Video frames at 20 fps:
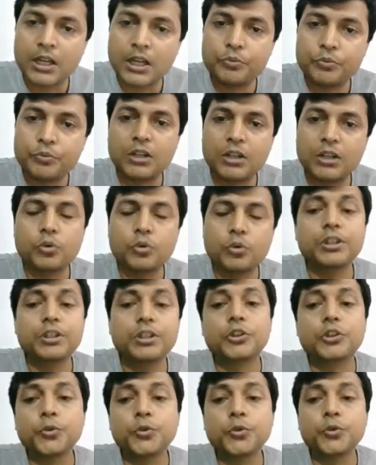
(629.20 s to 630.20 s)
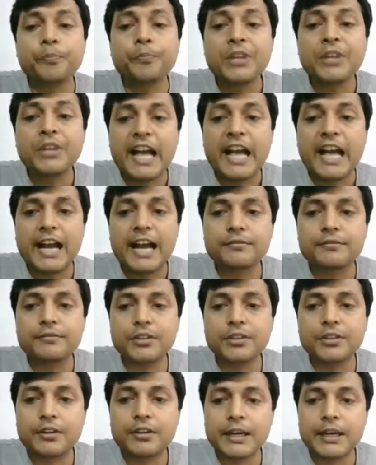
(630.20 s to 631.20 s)
Now we are going to
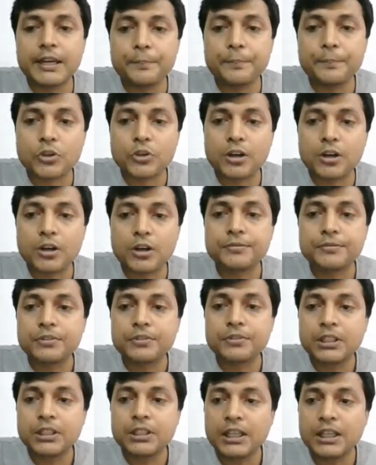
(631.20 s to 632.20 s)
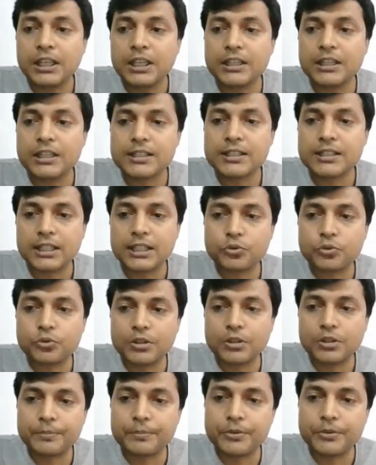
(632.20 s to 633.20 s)
have a glimpse of
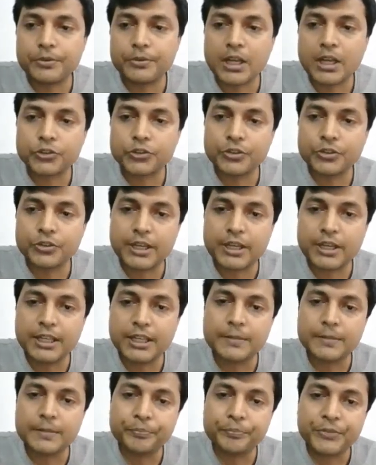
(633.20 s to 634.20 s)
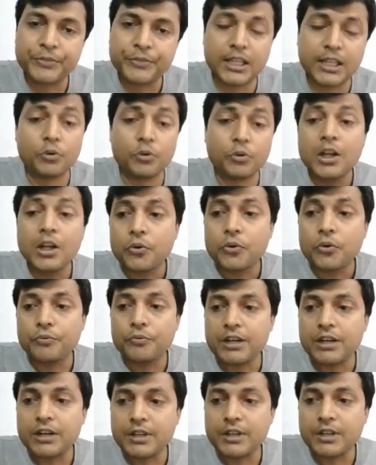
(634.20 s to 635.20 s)
asexual reproduction, right? Now,
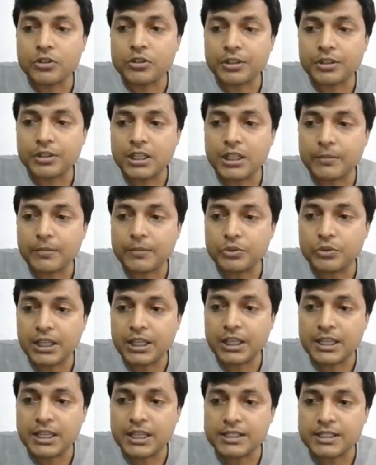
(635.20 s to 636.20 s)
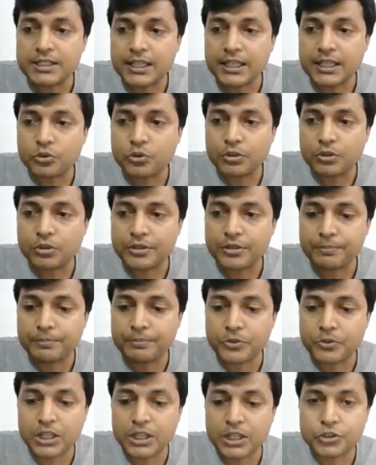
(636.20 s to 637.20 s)
when we are talking about asexual
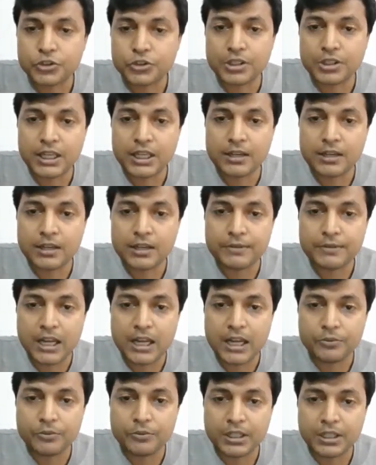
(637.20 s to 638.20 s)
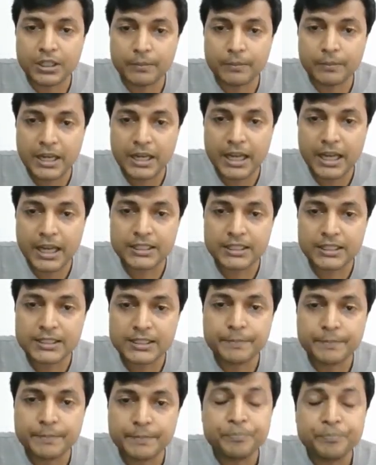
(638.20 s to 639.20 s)
reproduction in flowering
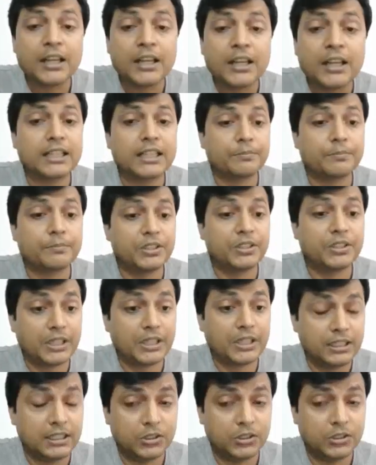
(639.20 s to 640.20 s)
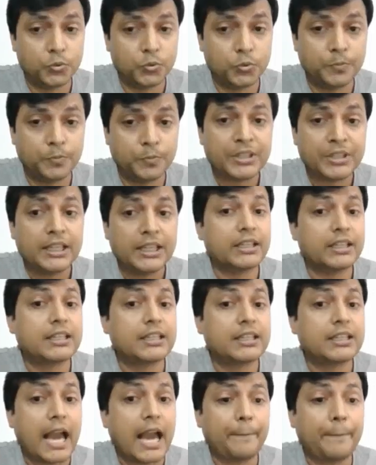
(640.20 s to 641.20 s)
plants, let me tell you,
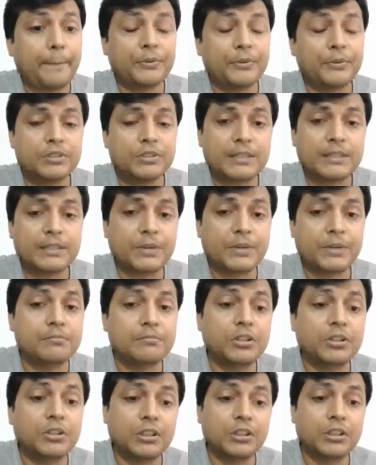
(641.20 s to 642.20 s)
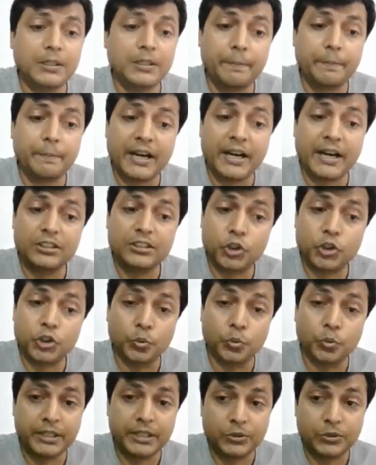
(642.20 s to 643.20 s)
it happens primarily by
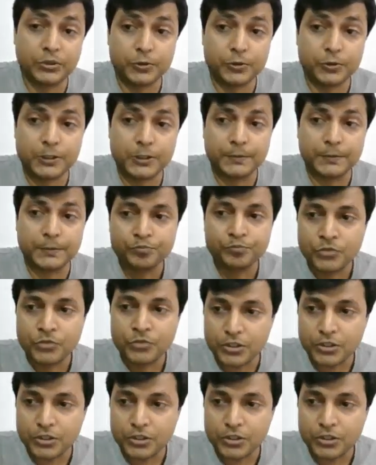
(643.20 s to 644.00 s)
two methods.